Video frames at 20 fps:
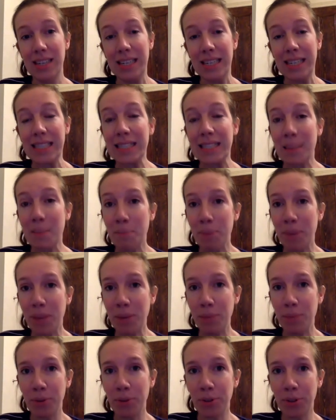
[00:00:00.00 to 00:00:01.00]
Some
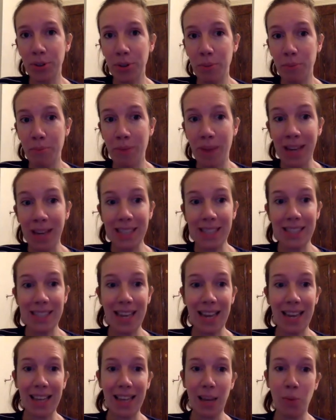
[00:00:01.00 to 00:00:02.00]
people might
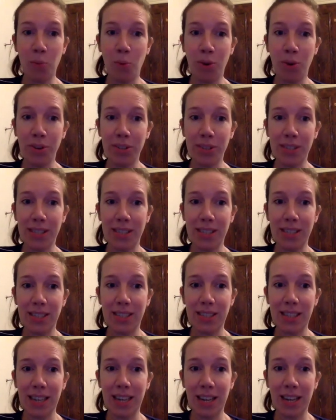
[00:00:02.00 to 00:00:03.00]
say they want
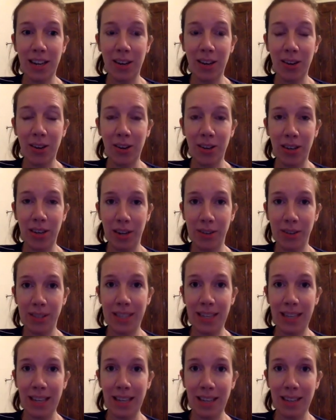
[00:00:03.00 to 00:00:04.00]
to, you know,
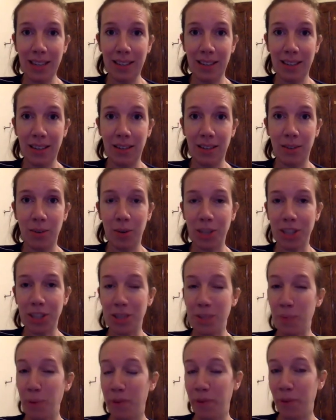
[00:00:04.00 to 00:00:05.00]
see the questions
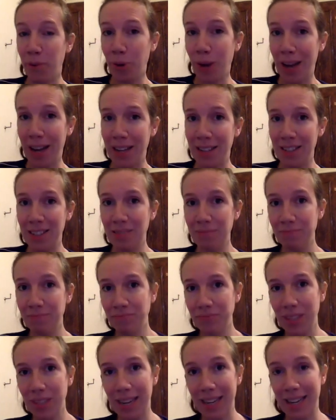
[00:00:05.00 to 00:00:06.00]
beforehand,
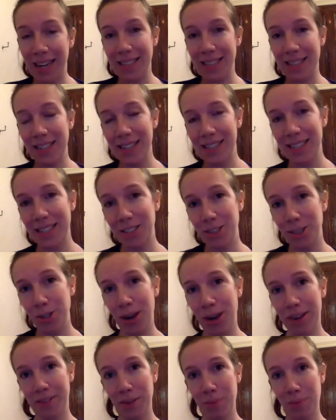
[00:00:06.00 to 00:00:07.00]
and that's a decision you
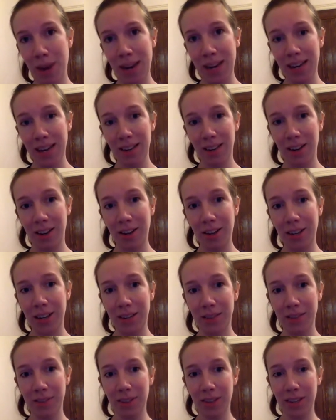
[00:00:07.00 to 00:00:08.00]
have to make. Are you
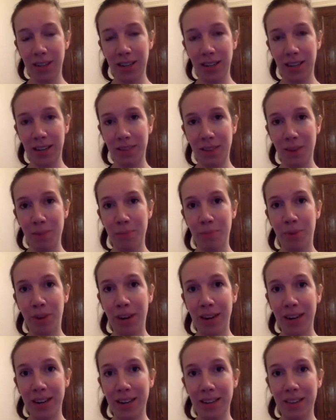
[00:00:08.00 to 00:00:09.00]
going to give them
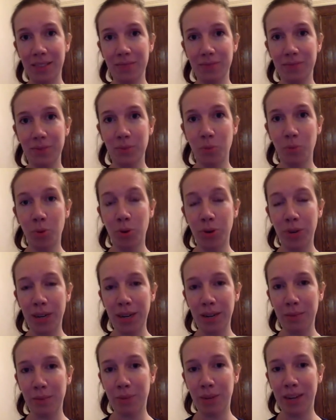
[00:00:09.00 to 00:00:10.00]
prior
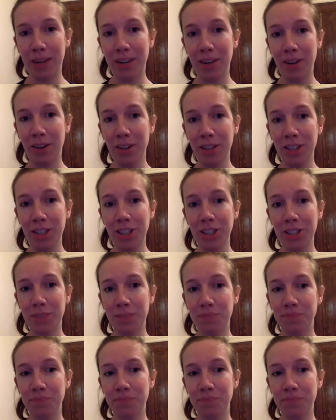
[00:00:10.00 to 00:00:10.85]
warning, prior knowledge?